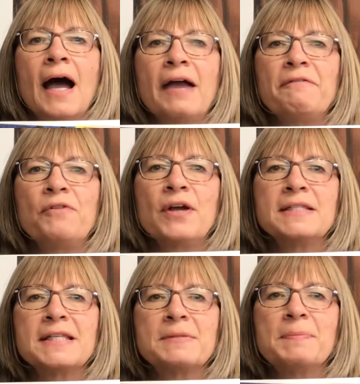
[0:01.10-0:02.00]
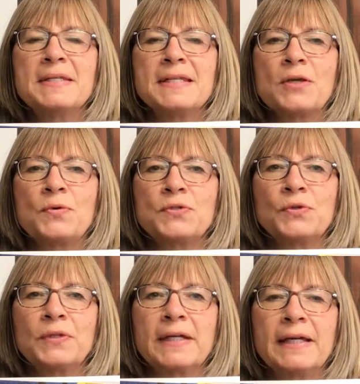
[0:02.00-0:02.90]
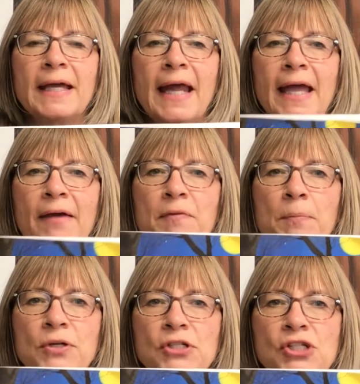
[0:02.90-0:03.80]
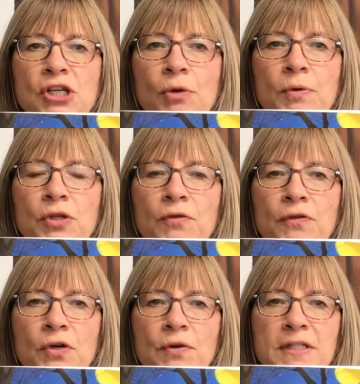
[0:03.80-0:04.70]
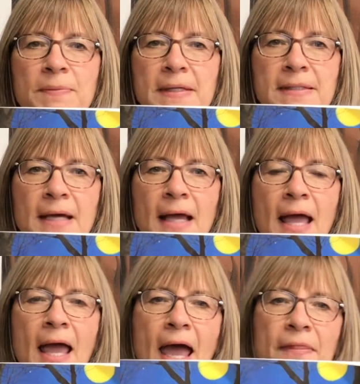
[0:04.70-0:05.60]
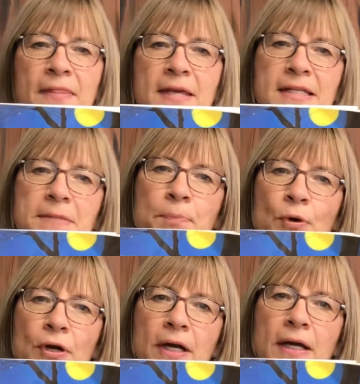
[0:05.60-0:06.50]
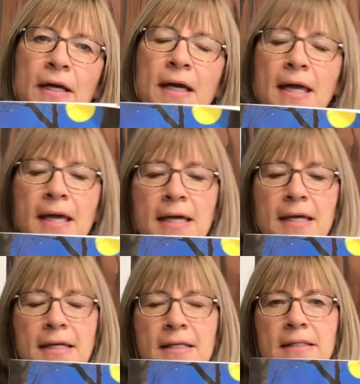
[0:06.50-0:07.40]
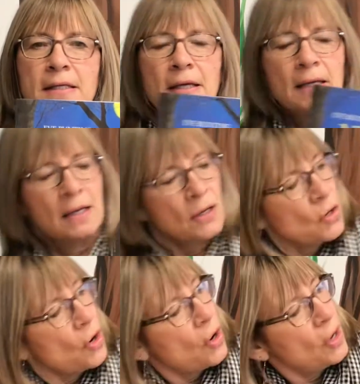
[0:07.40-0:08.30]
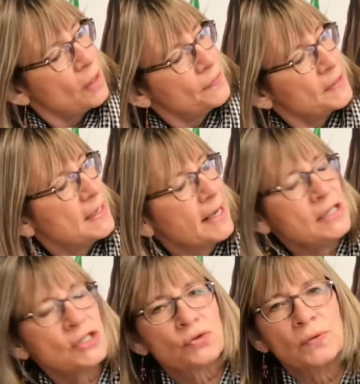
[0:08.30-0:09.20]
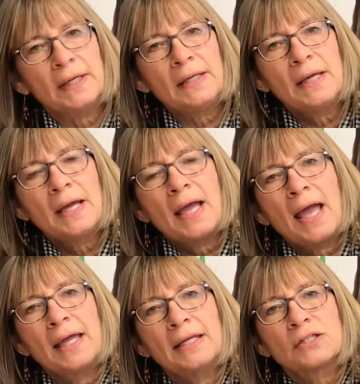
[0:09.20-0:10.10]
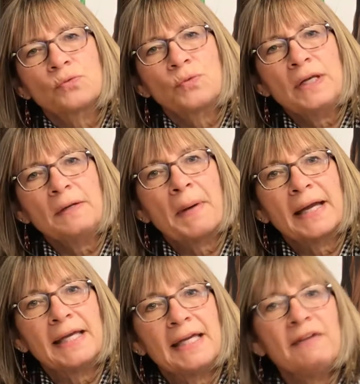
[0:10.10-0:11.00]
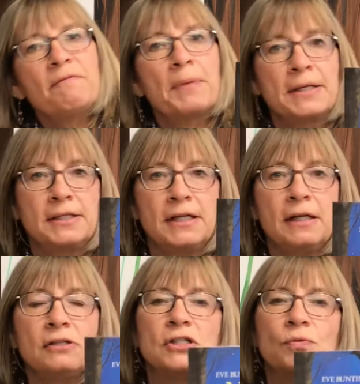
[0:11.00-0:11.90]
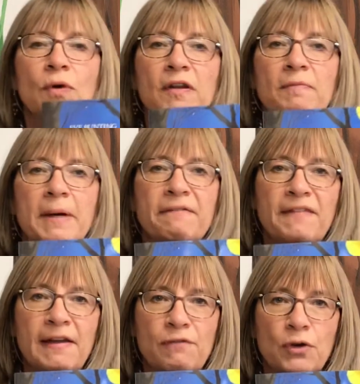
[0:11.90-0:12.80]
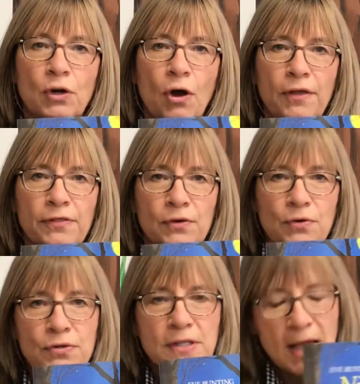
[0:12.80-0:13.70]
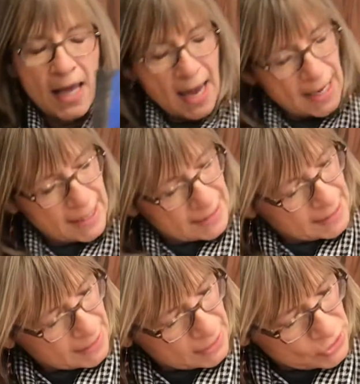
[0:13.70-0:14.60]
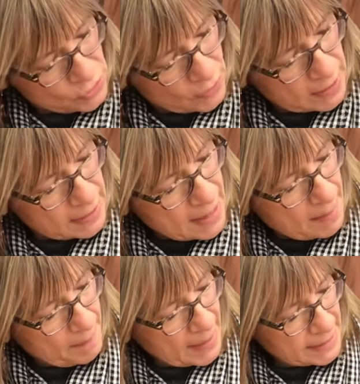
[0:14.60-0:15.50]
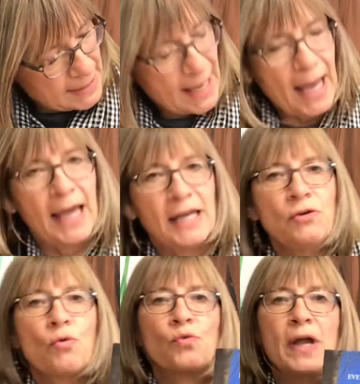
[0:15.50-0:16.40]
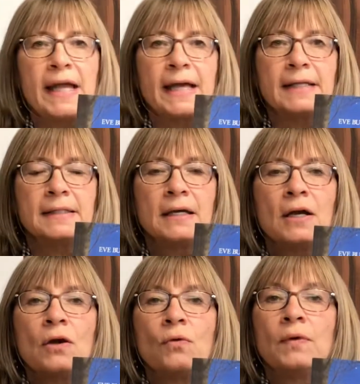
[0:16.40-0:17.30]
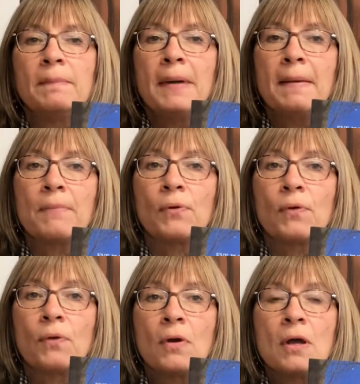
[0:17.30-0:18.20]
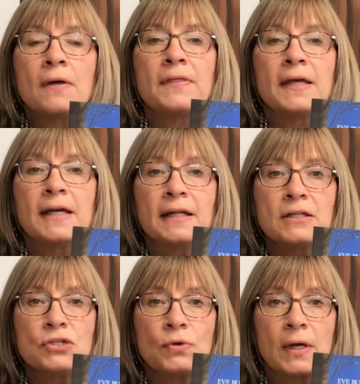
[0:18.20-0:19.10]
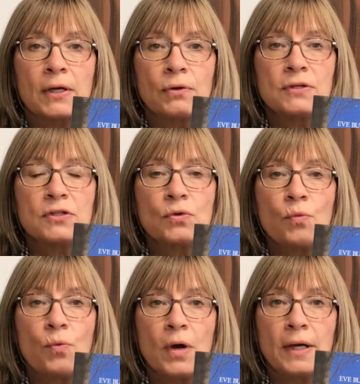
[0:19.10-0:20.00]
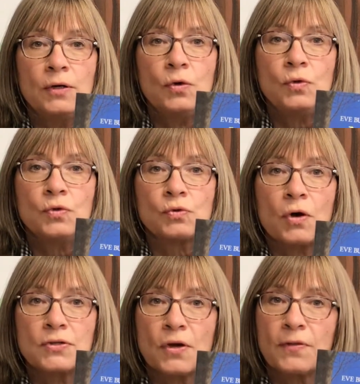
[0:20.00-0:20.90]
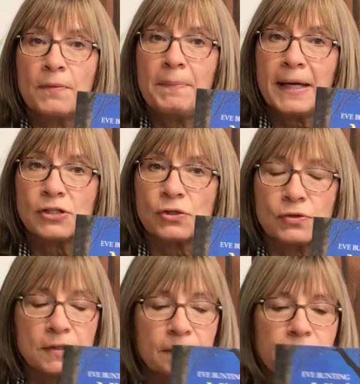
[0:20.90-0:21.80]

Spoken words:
friends, it's Mrs. Osterling, and I have a book to share with you for Christmas. And this book is called The Night Tree, and it's written by Eve Bunting. She's one of my favorite authors, and it's illustrated by Ted Rand. Remember, the illustrator is the one who draws all the pictures.